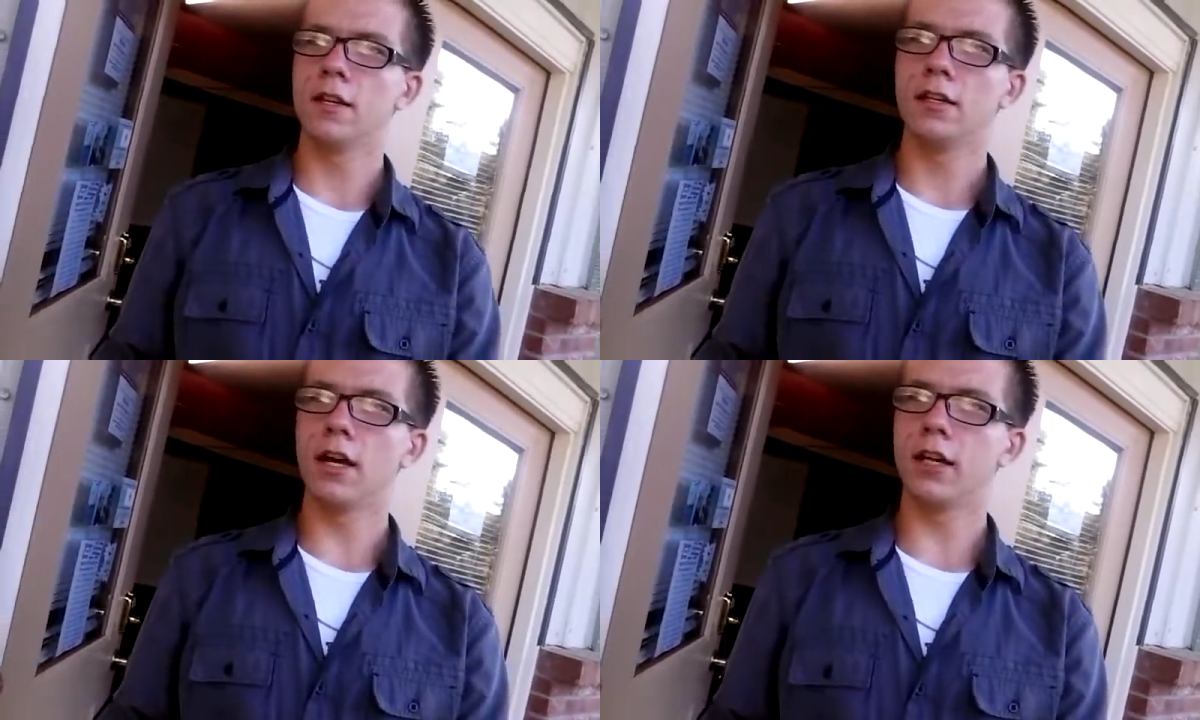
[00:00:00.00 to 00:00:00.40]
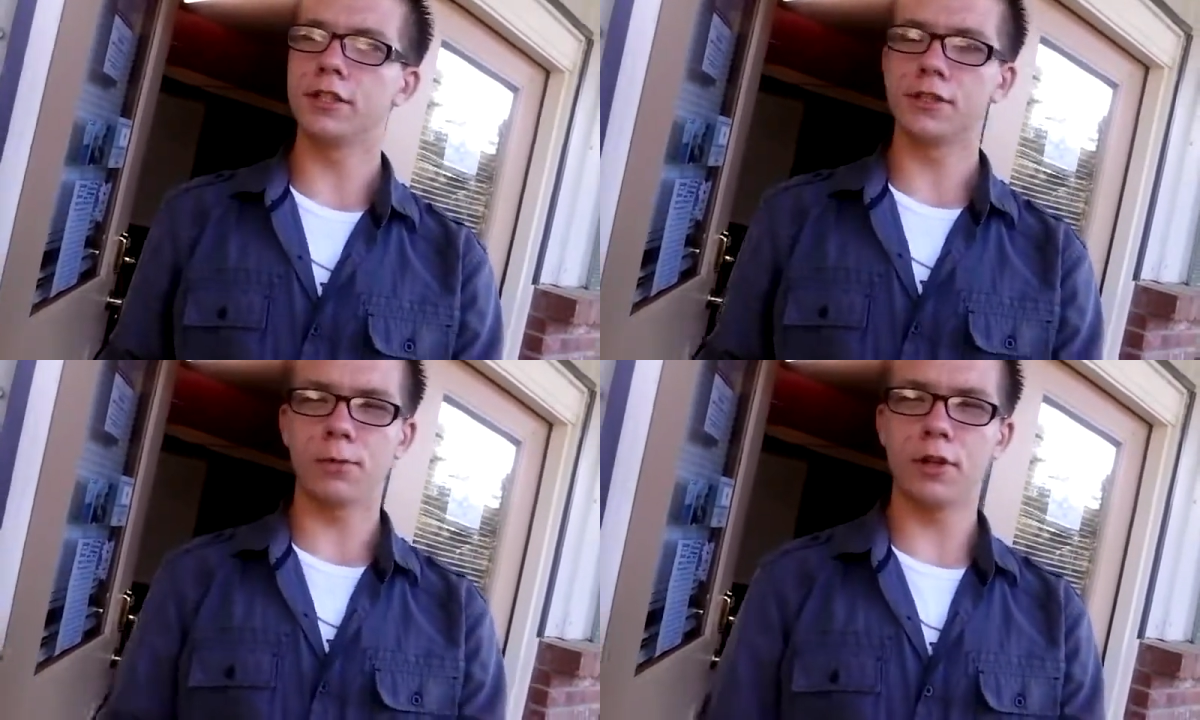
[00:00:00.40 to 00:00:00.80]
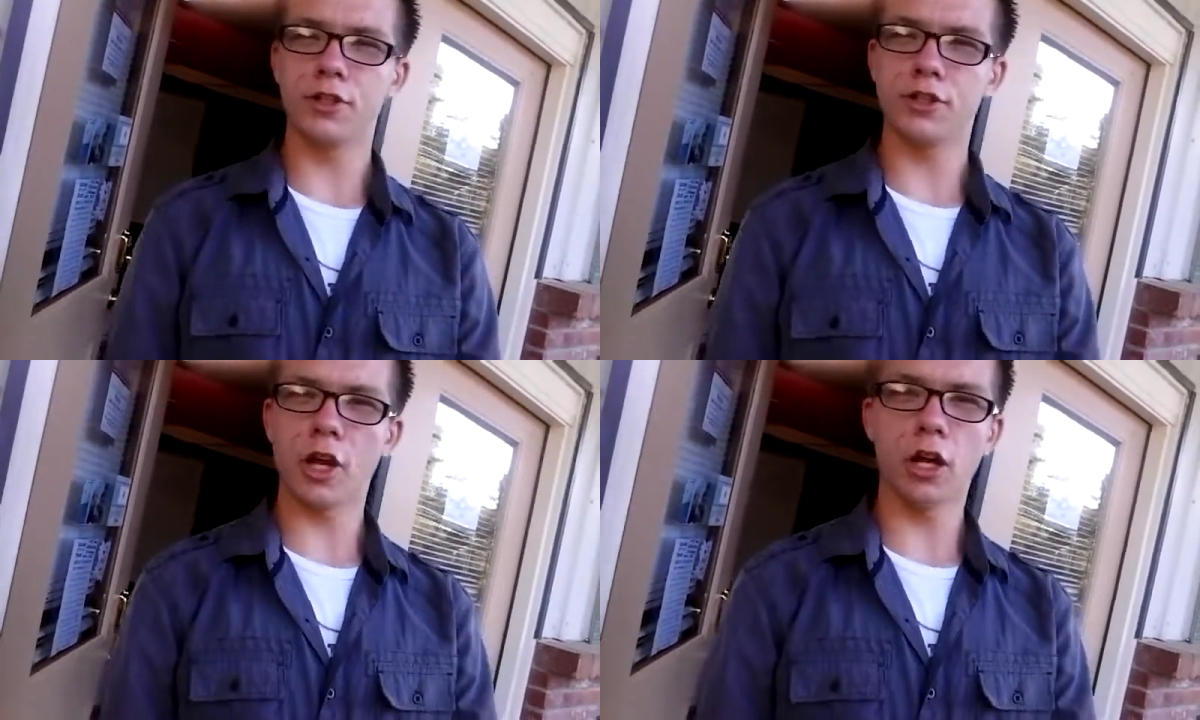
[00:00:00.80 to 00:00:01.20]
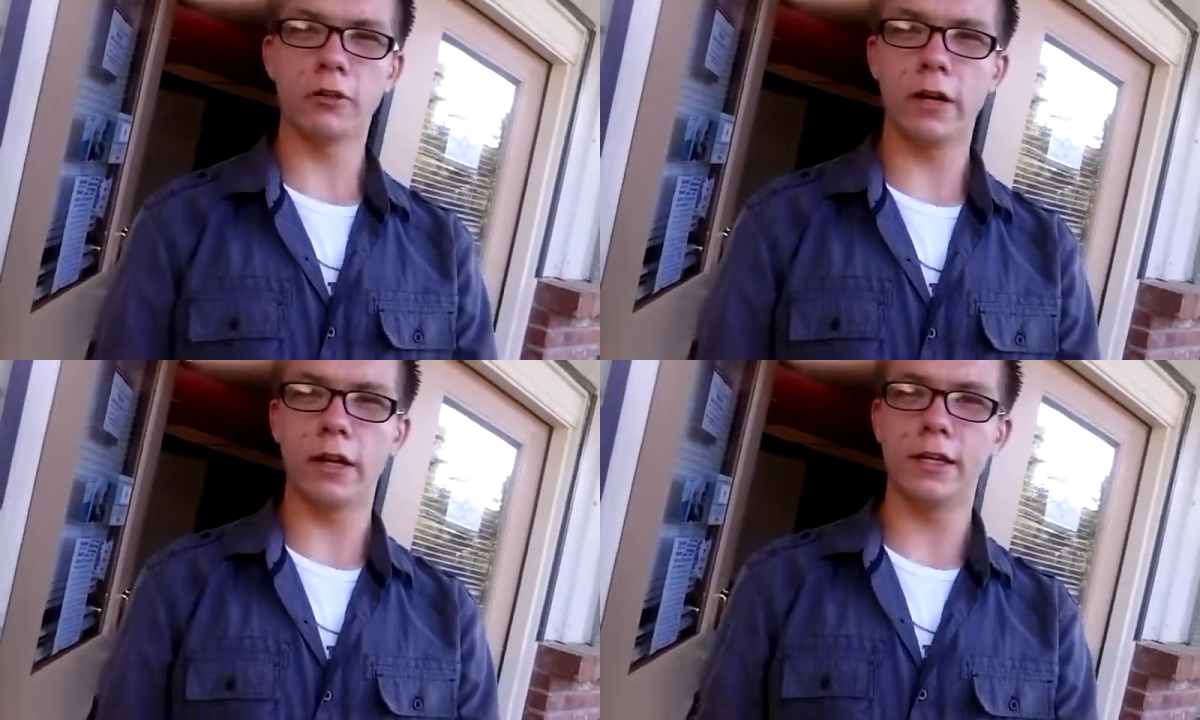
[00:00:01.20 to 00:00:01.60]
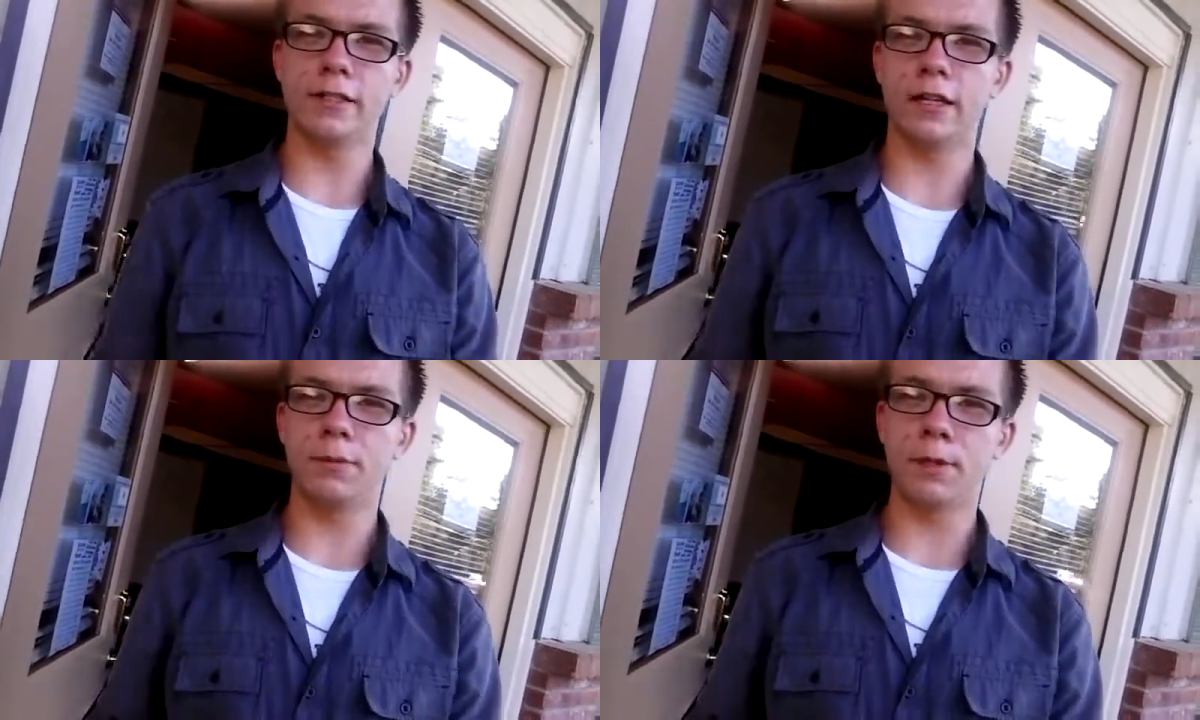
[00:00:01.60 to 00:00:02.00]
Not just one genre.
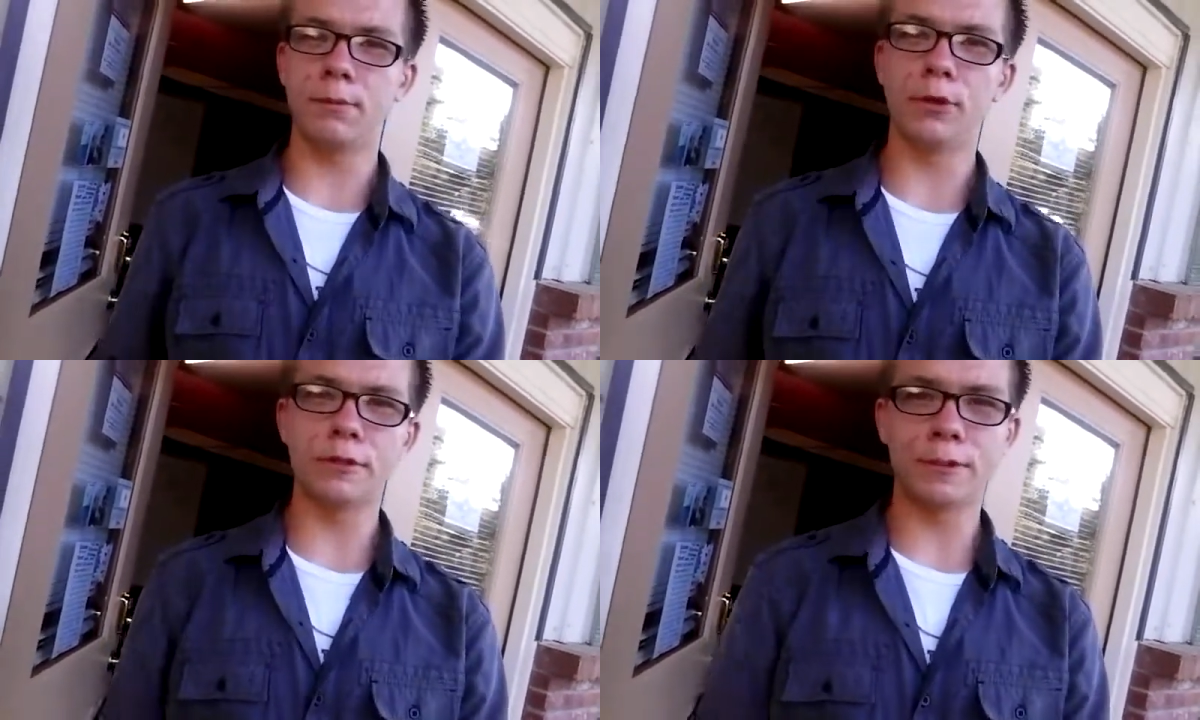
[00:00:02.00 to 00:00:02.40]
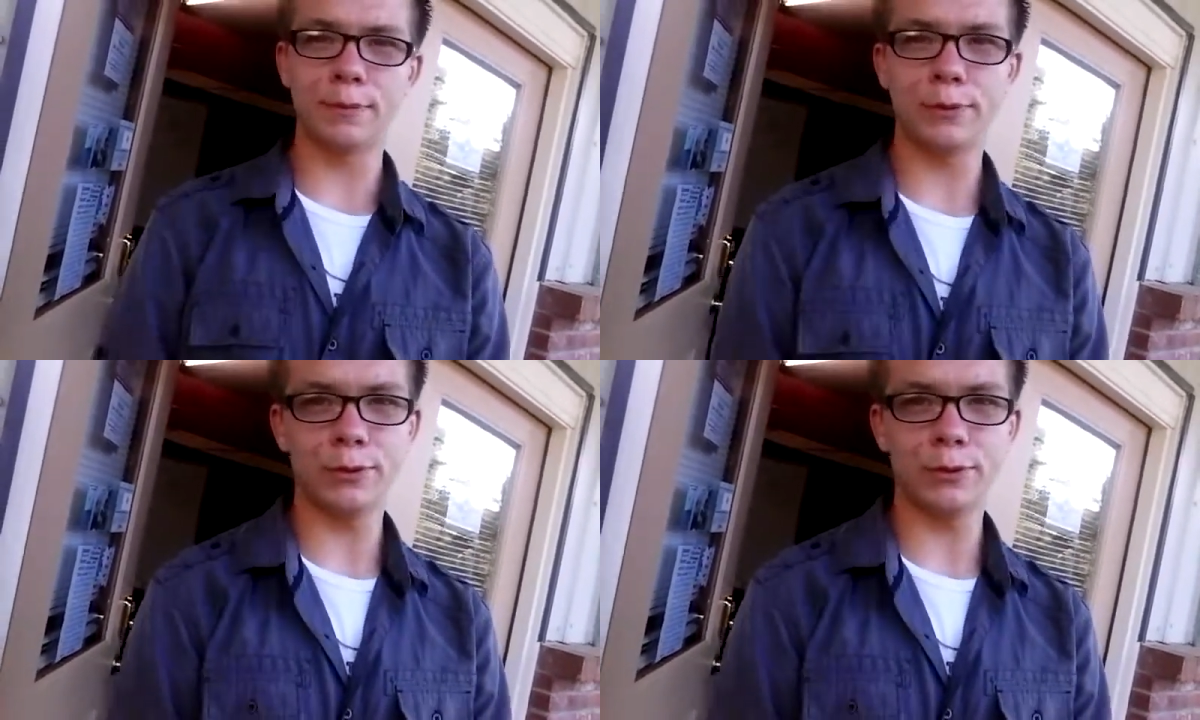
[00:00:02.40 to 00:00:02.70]
It's going to be multiple.